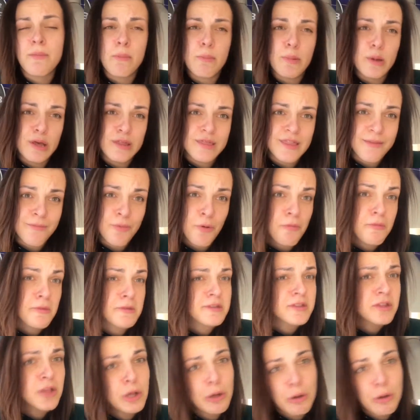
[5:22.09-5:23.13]
my birthday month.
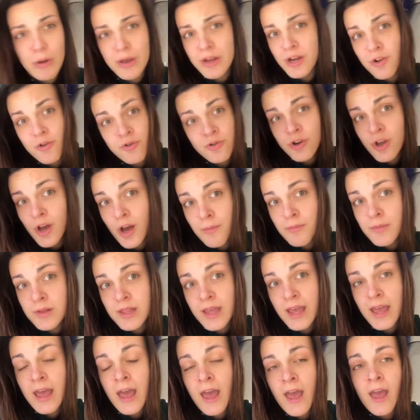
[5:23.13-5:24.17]
There's a lot going on
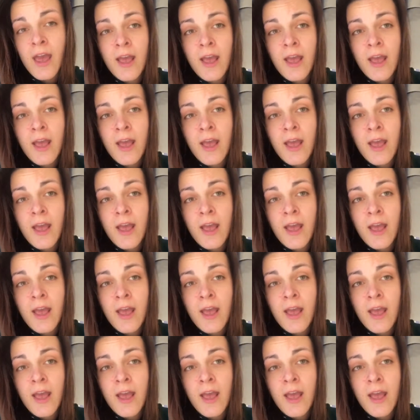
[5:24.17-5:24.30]
normally.